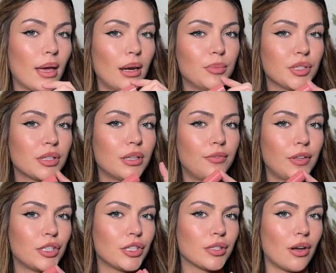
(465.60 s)
I'm just gonna finish
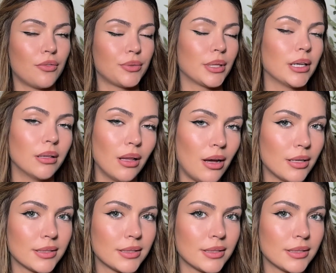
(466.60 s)
this off with a gloss.